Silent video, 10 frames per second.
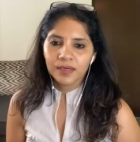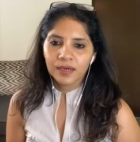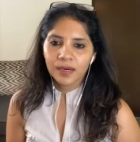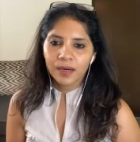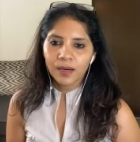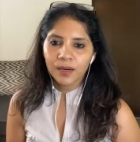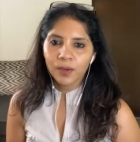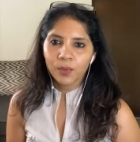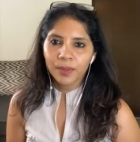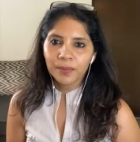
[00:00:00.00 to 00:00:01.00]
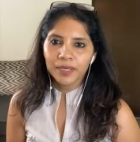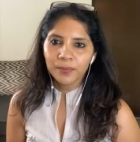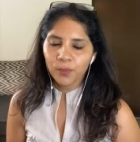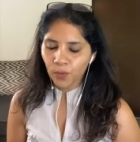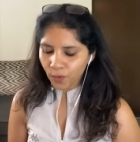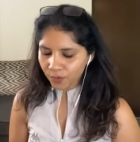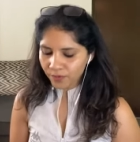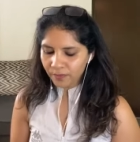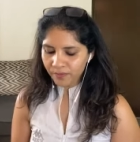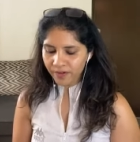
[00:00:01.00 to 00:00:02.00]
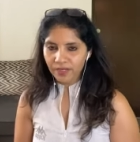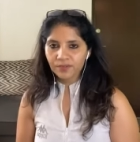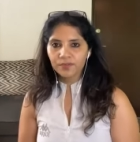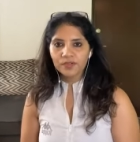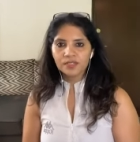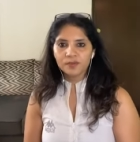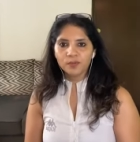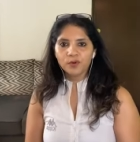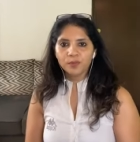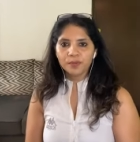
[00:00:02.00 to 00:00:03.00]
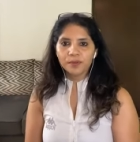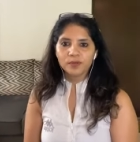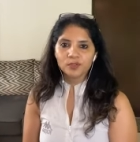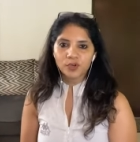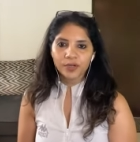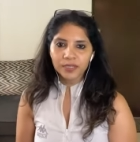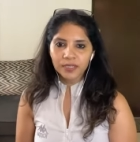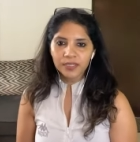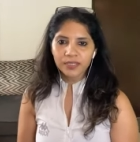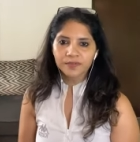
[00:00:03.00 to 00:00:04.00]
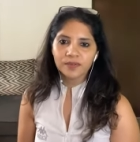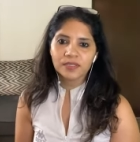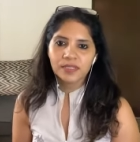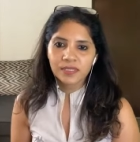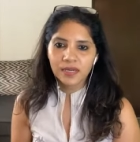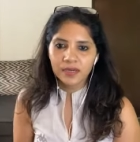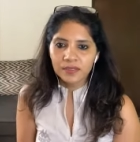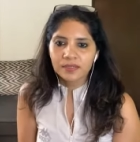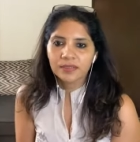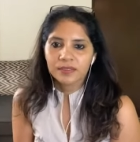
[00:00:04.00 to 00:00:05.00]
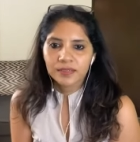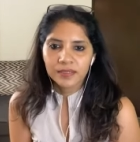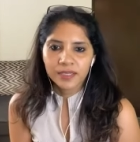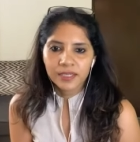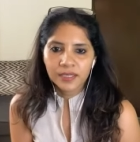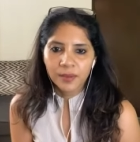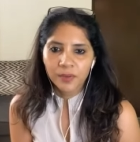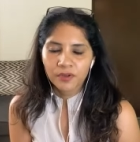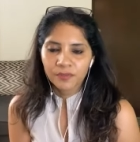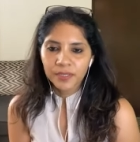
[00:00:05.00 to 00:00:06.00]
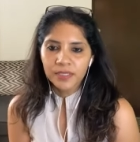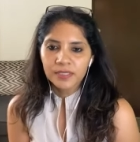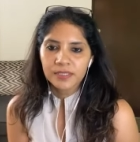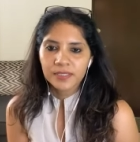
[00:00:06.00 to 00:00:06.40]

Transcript: Uh, one minute more. We'll wait for some more people to join in and then we'll start in a couple of minutes.